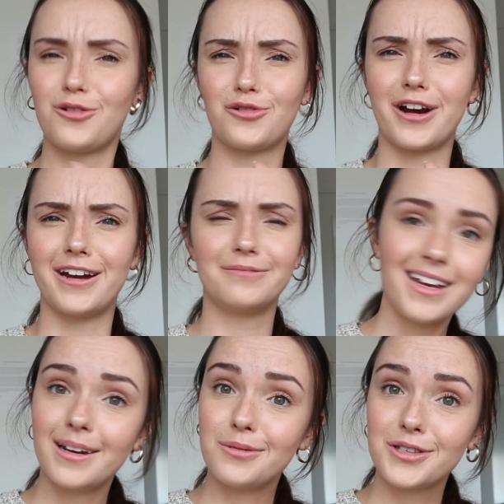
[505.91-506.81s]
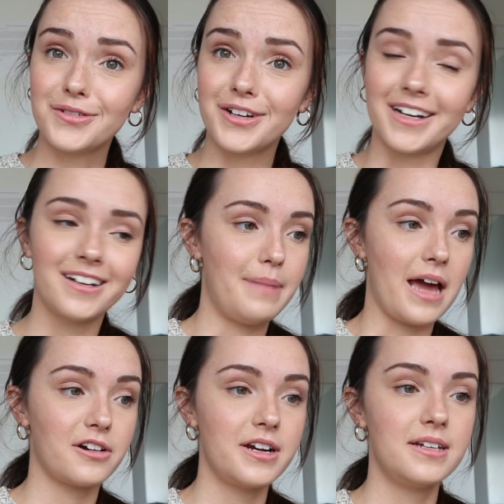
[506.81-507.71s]
Great. And it was free.
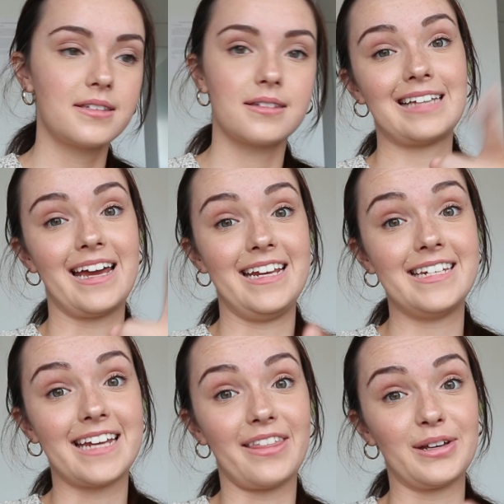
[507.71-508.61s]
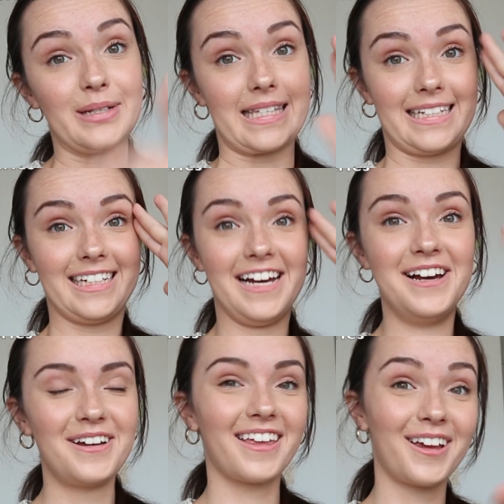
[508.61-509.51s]
Batteries, I need to get those.
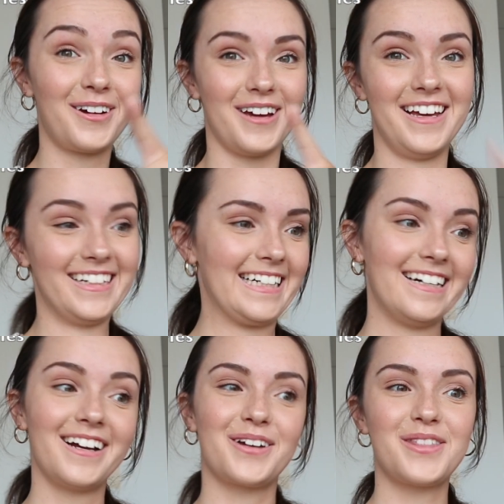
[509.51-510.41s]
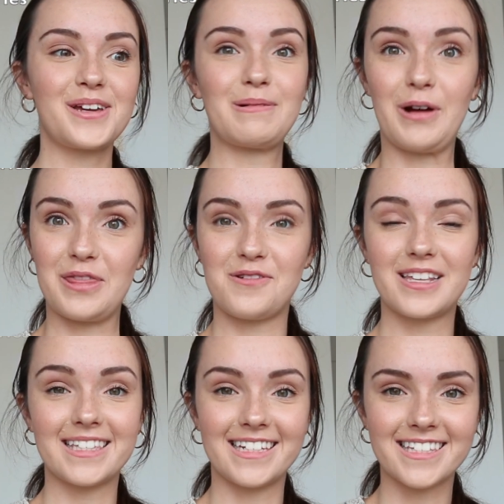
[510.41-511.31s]
Good thing I'm going through
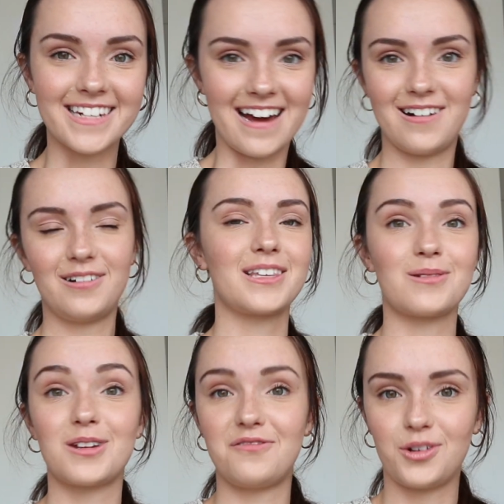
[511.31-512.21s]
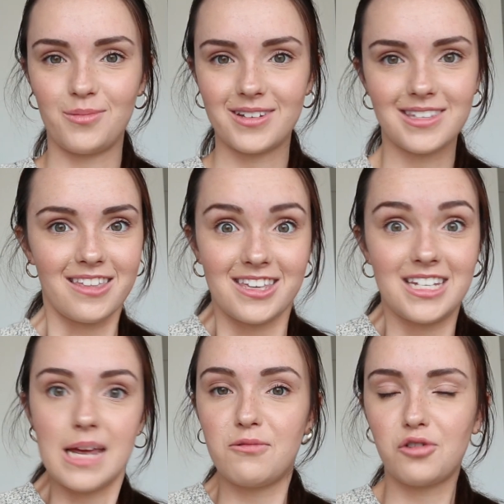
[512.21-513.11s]
this list now, because I was gonna film this like the
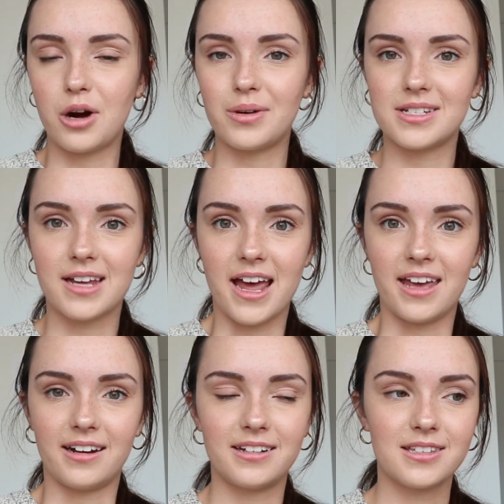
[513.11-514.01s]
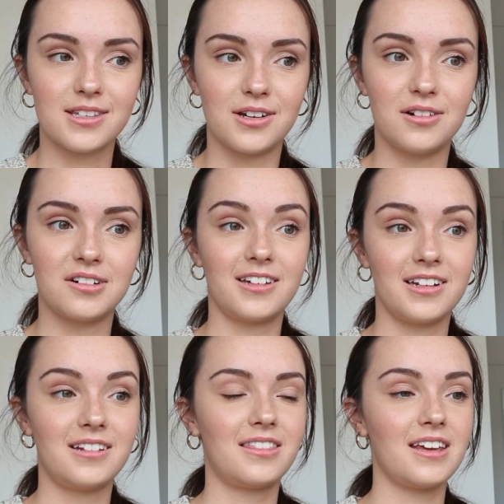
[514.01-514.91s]
day before I went to Guyana, so
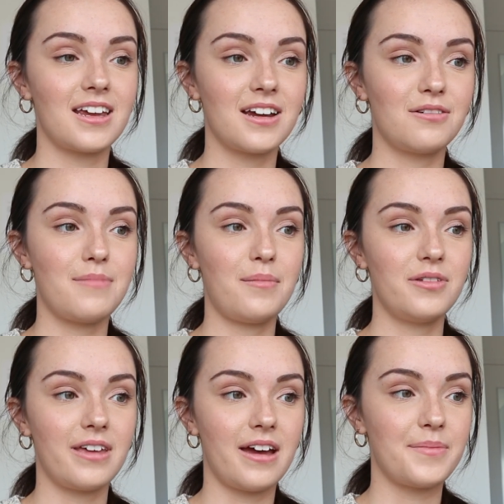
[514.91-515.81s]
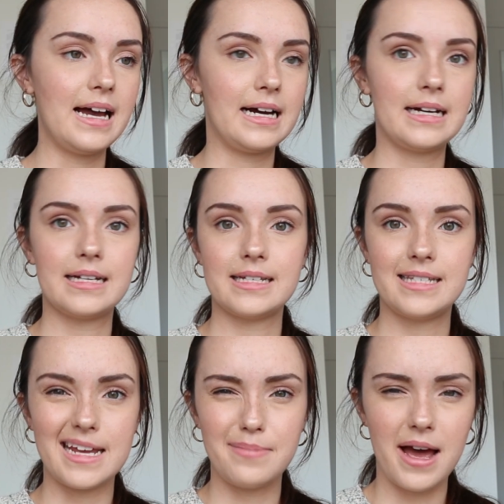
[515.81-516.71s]
good thing I remembered that.
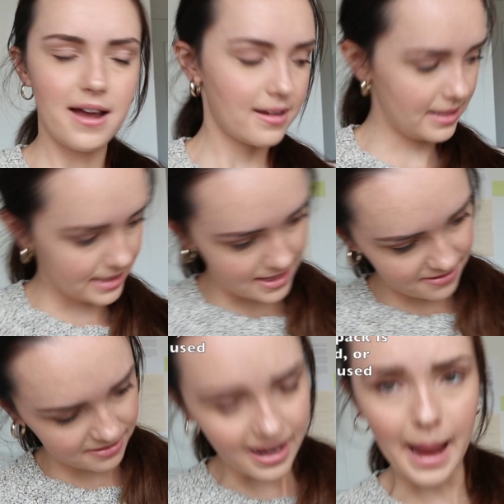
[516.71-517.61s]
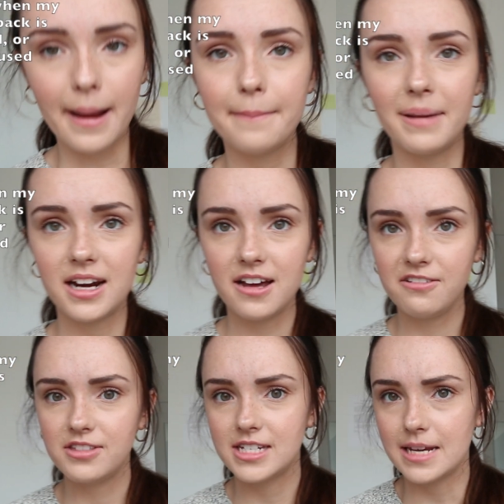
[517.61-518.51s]
Day pack, let's see if I might
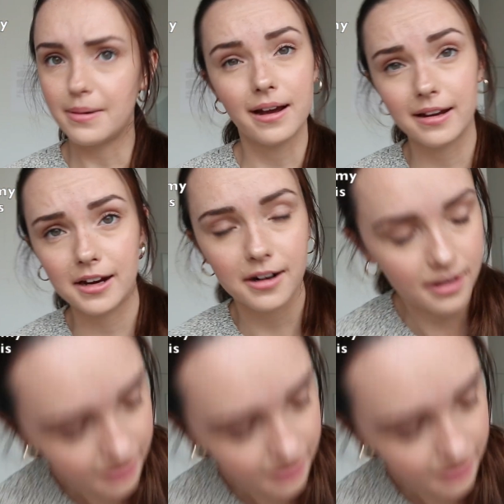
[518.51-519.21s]
have the day pack here.